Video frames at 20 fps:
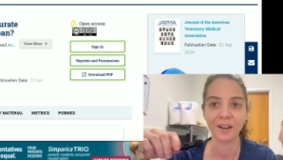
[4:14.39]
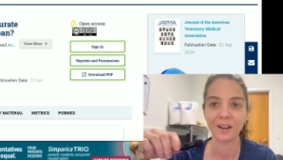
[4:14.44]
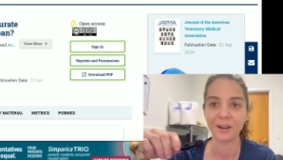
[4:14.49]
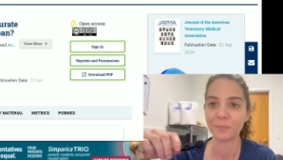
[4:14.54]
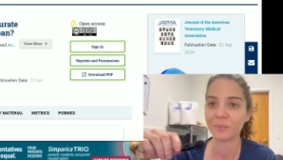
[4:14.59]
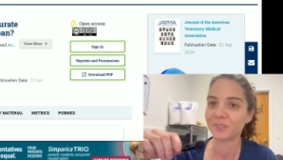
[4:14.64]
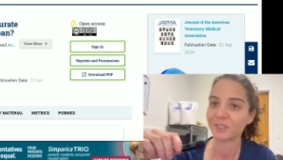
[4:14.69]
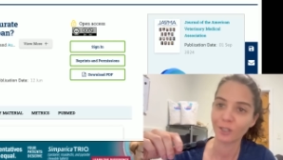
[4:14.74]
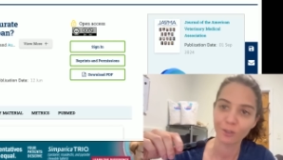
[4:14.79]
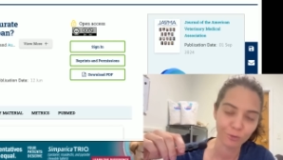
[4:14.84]

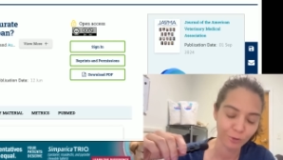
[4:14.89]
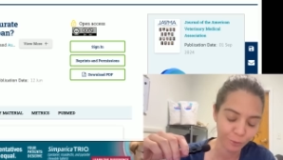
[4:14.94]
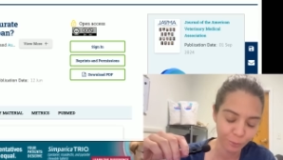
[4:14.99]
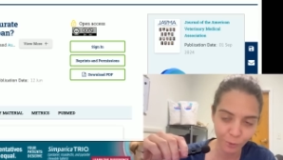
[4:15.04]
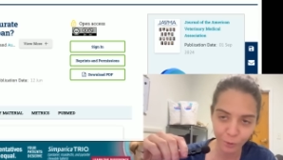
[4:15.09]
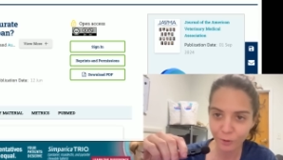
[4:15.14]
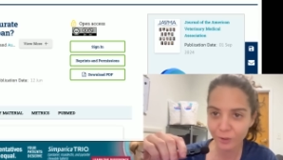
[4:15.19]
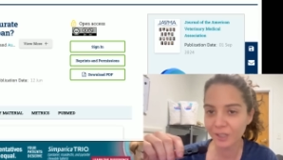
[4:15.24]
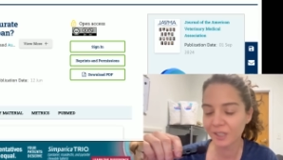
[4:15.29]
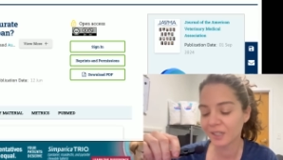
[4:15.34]
um,
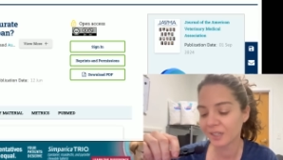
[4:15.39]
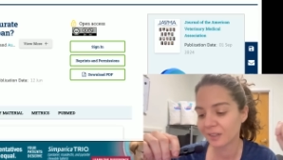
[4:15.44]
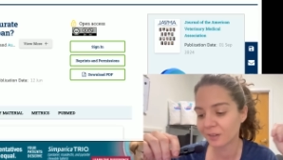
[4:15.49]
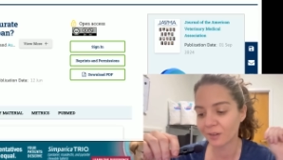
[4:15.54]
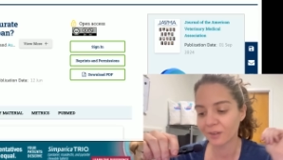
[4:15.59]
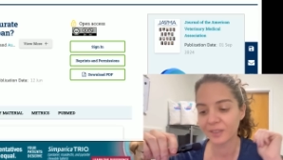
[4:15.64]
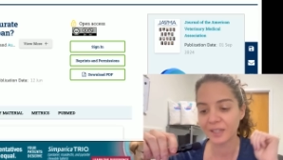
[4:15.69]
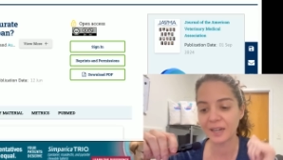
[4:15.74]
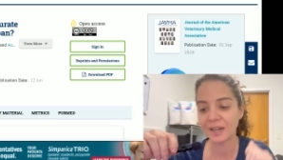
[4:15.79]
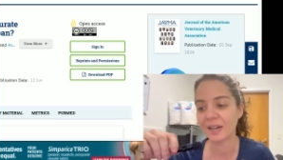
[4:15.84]
self-reporting
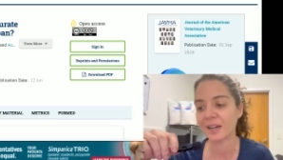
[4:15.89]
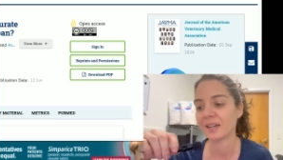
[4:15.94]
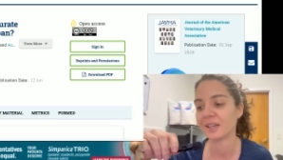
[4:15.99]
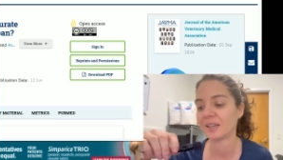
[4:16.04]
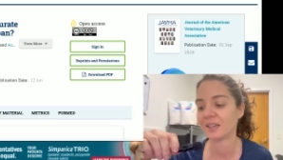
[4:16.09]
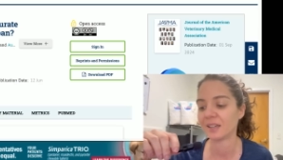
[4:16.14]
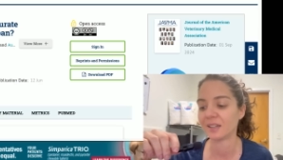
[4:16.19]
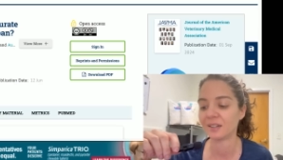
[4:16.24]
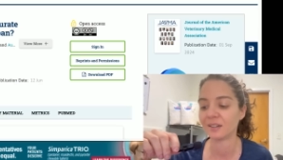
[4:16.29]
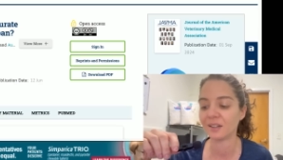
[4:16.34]
and all
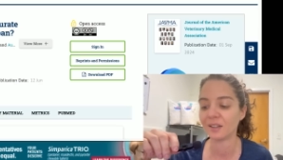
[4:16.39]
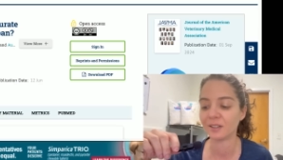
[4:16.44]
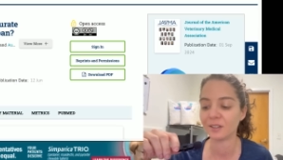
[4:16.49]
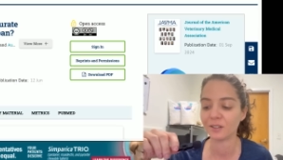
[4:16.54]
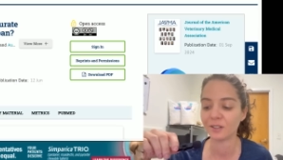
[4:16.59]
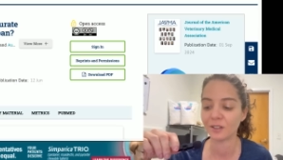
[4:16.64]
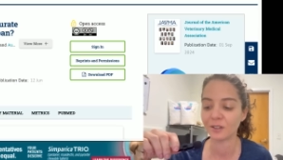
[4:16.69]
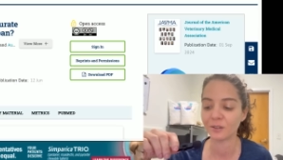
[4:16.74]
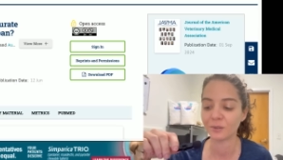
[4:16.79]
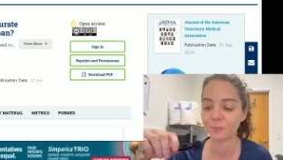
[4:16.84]
that, and
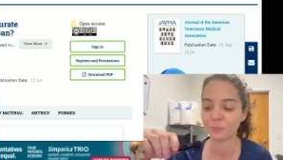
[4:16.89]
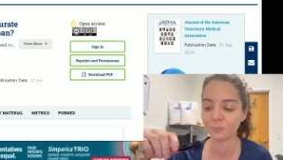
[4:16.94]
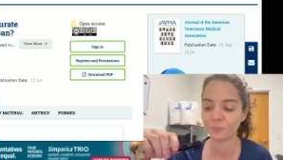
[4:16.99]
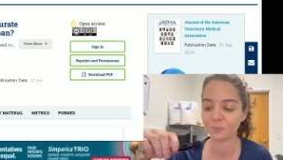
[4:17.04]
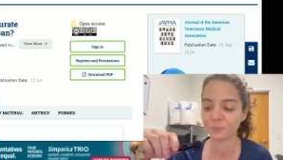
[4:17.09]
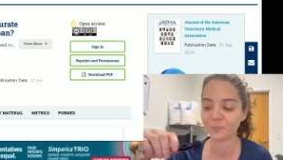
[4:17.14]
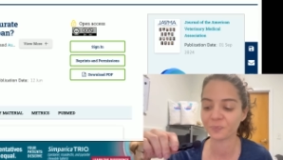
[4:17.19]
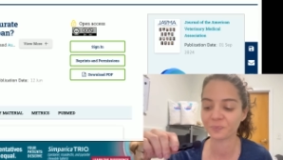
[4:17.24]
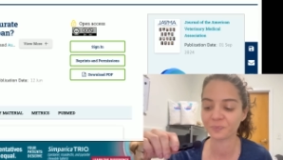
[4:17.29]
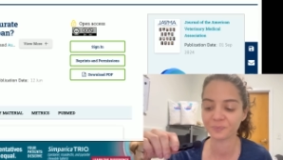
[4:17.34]
and you know
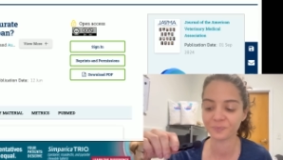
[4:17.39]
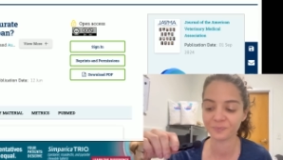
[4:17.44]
